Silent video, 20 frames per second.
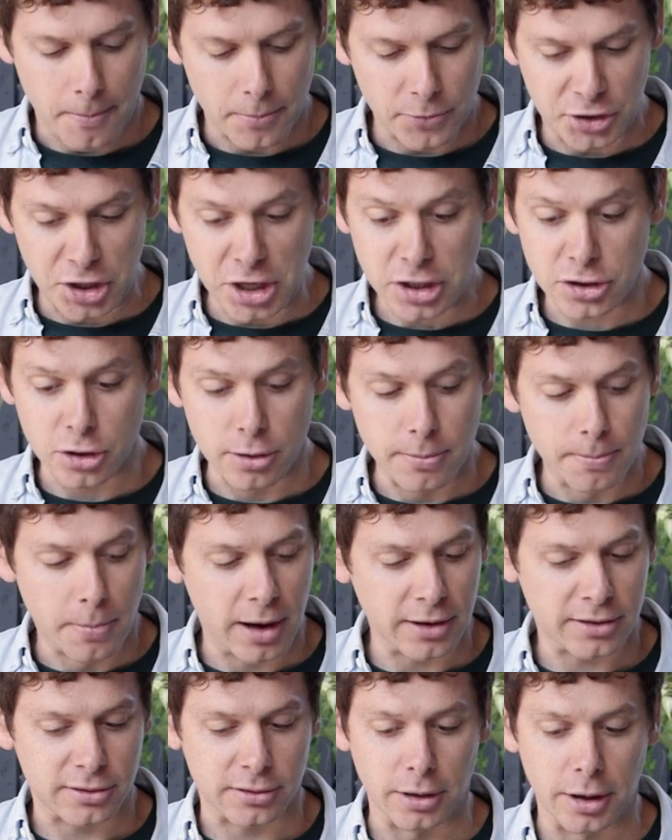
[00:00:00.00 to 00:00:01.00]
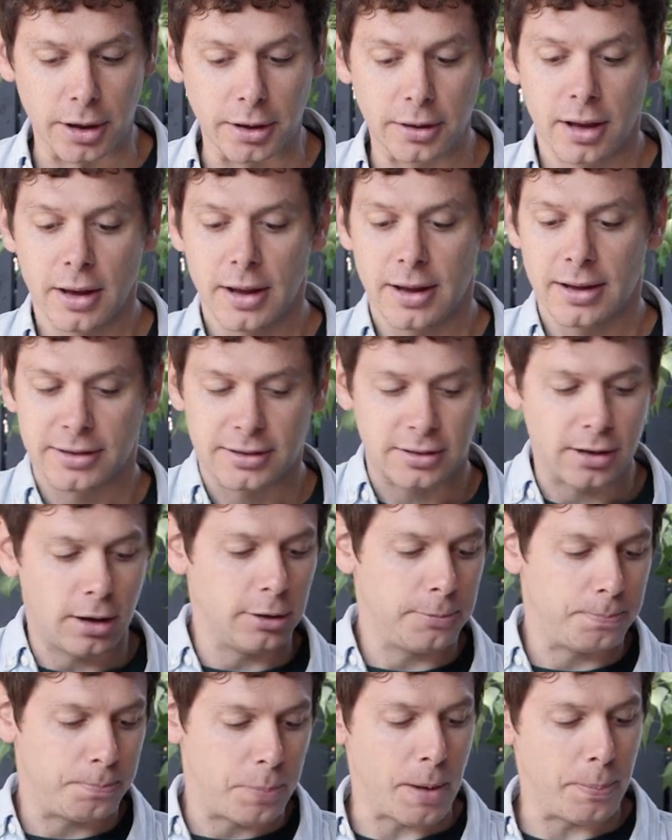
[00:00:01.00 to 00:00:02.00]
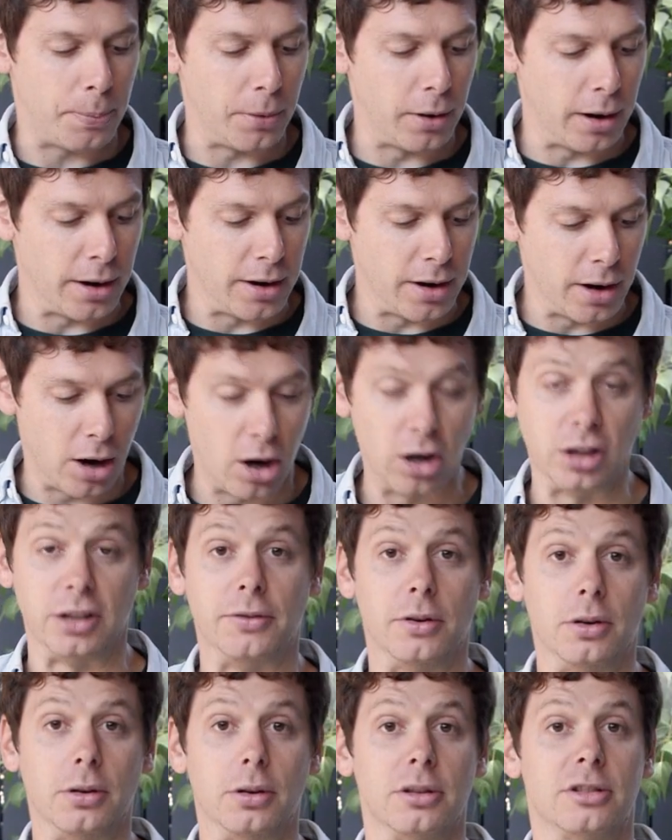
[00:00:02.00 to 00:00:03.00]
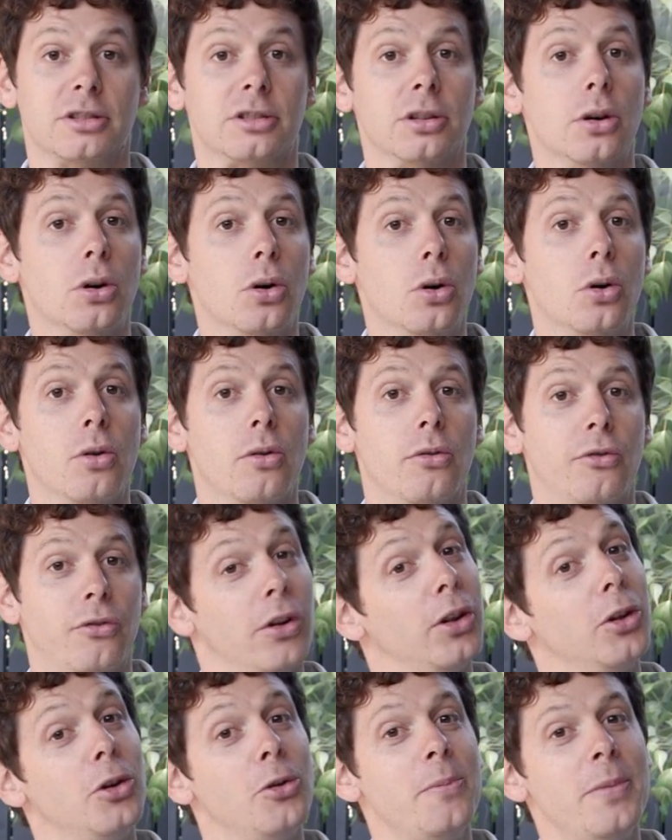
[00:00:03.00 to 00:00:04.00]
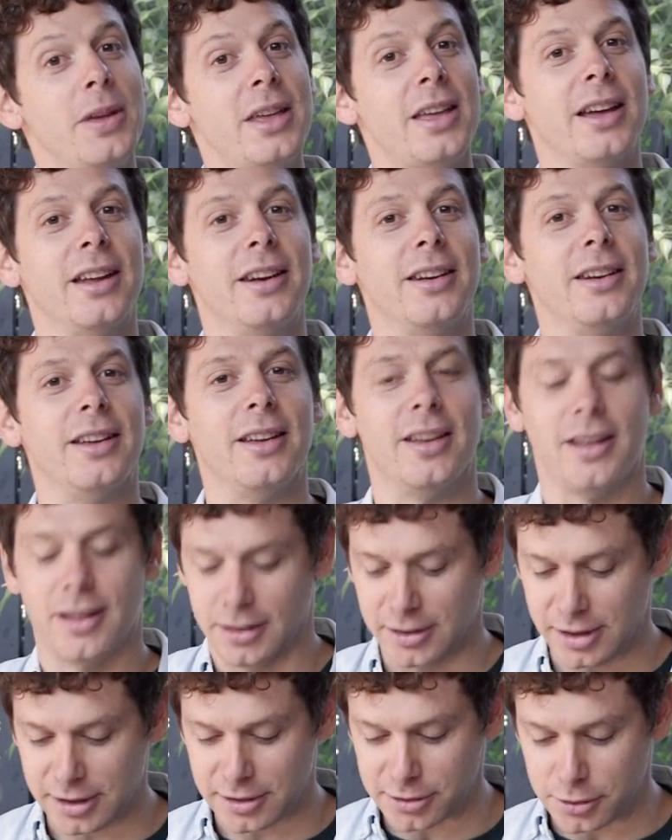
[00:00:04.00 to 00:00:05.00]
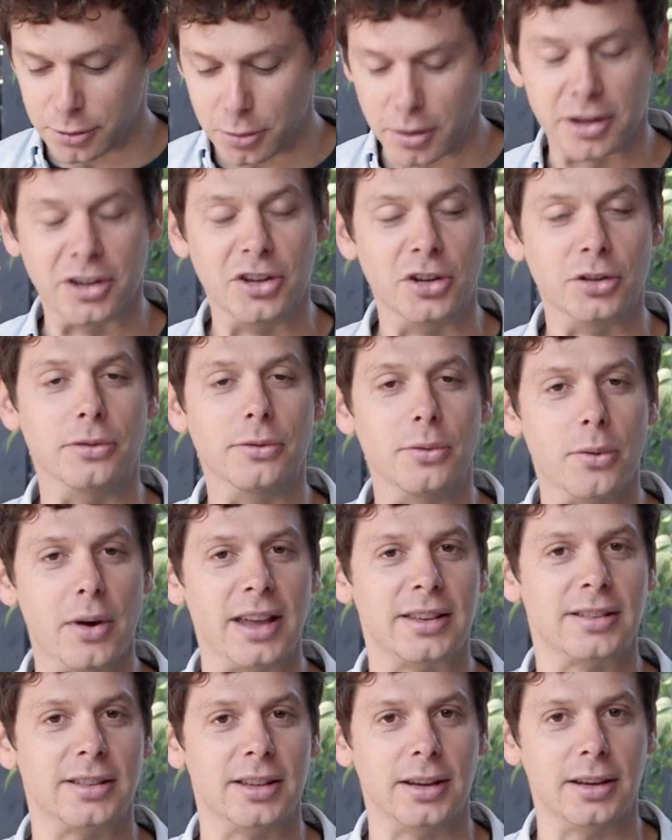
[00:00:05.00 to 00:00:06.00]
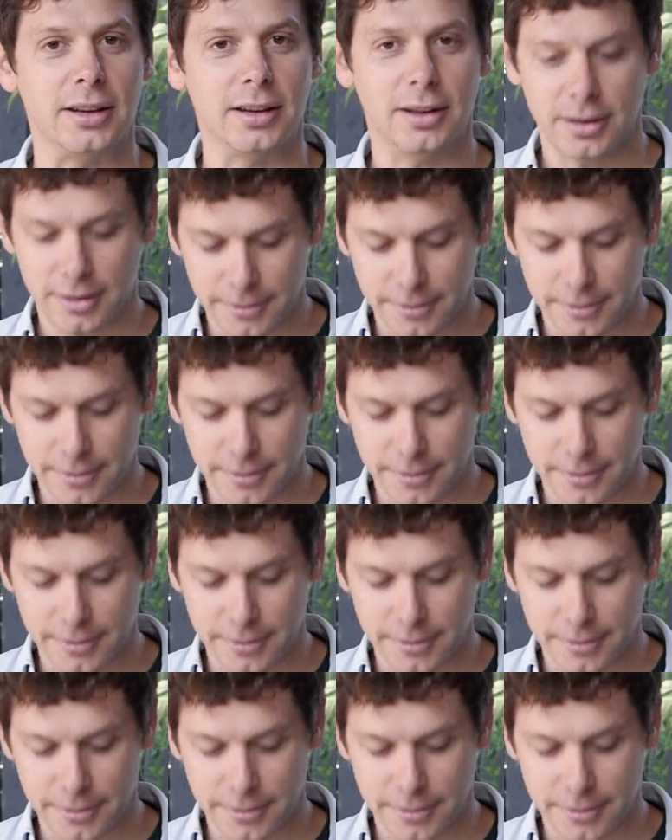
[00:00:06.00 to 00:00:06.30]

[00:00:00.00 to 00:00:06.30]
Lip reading: Dijon mustard, salt, pepper, and olive oil. So follow me and let's do a good dressing.